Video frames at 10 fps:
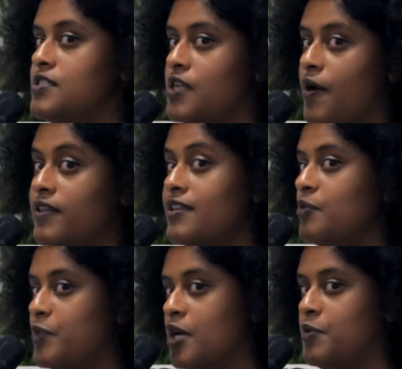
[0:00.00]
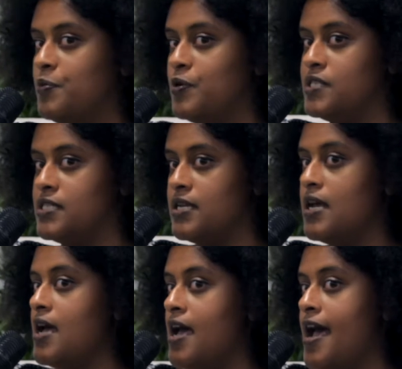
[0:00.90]
So I think they'll become important.
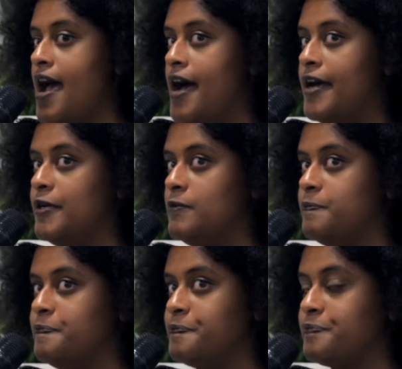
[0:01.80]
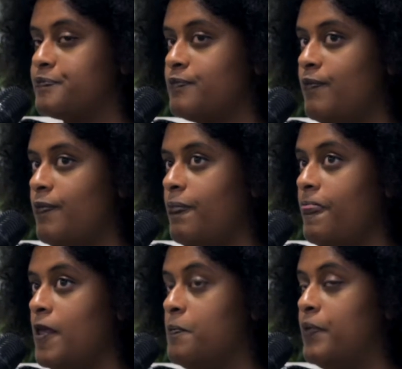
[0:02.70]

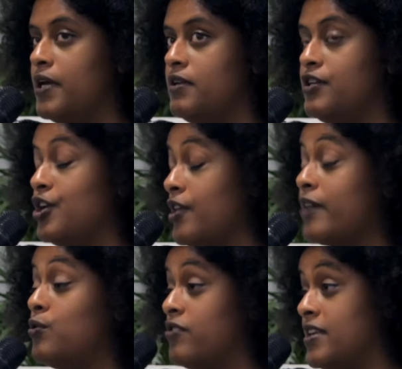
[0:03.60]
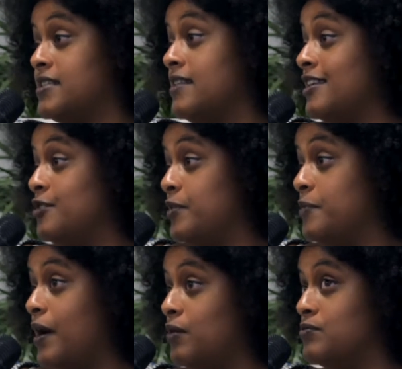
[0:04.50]
But, like all things, I think it'll be
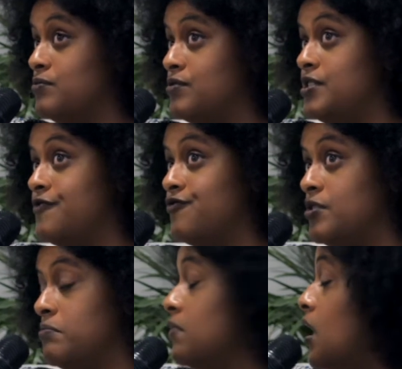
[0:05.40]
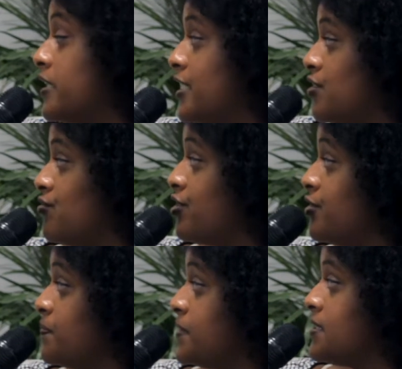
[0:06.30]
about different market
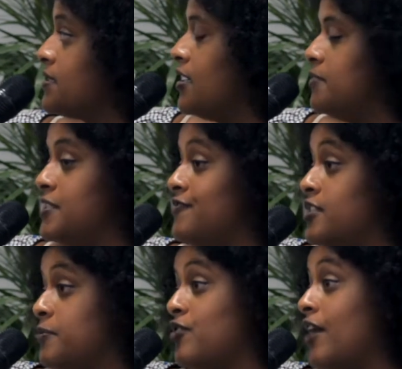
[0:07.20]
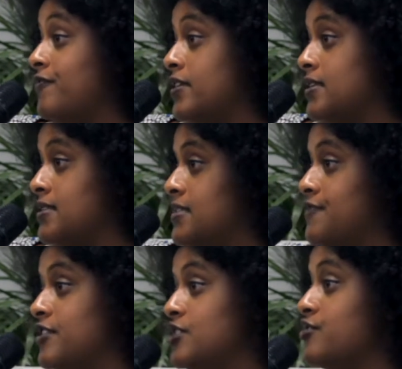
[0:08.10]
groups, different demographics and
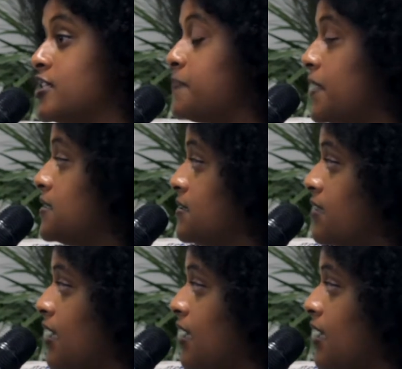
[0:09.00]
different interest base.